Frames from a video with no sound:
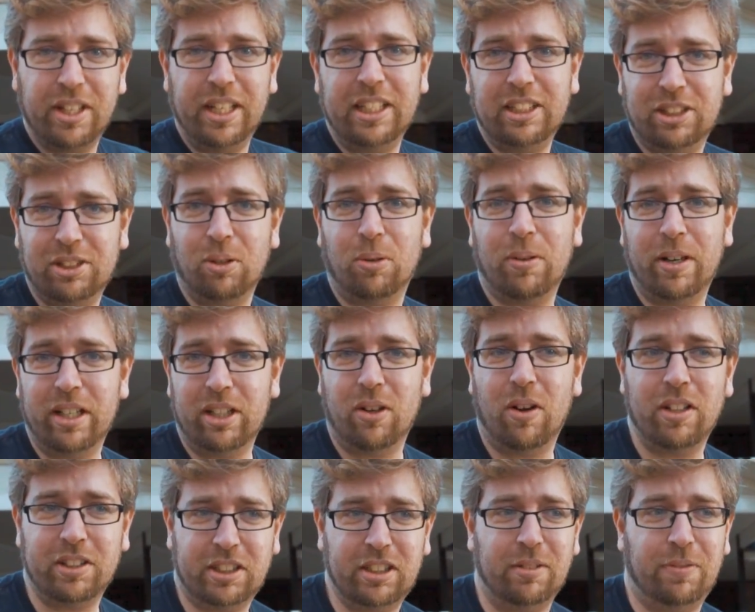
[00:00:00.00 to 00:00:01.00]
he's already
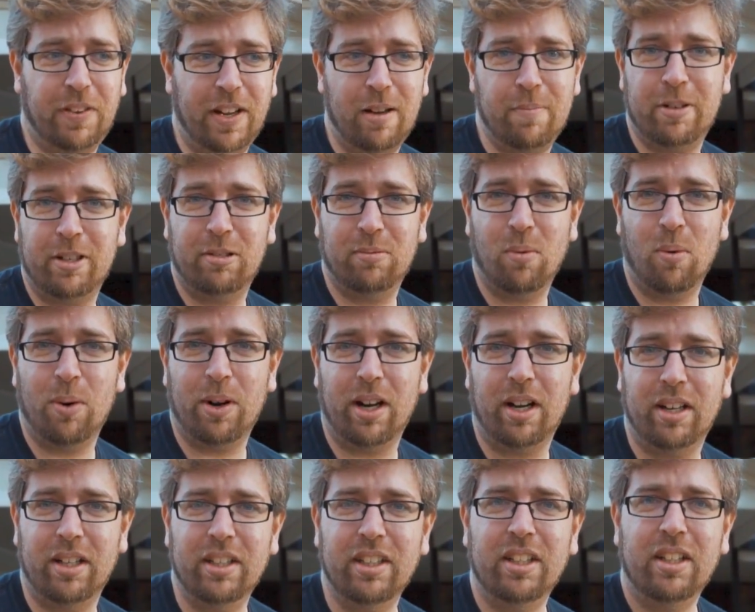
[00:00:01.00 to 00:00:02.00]
lost a fair bit of
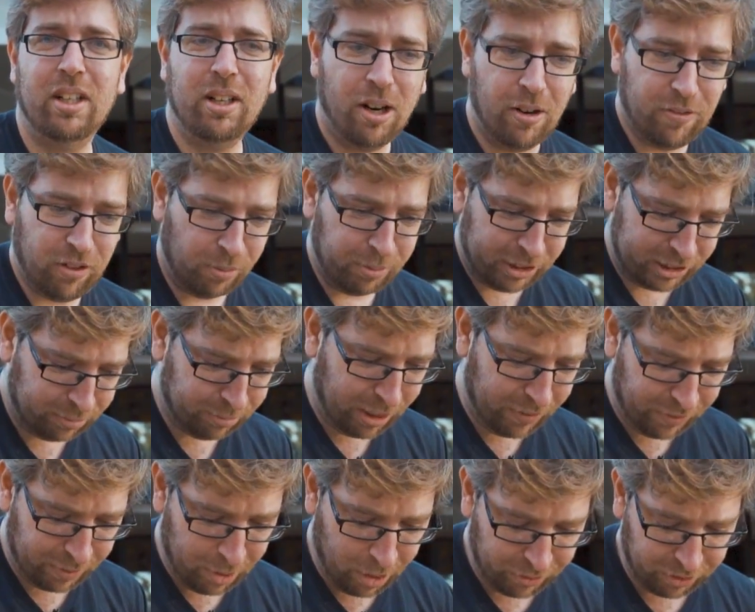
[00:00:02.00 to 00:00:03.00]
water from just
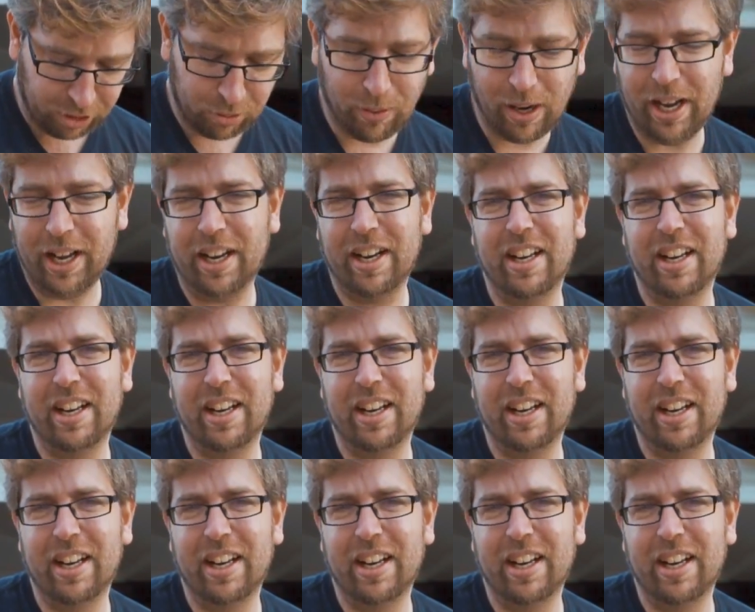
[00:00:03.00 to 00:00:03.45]
lifting him out of the weight.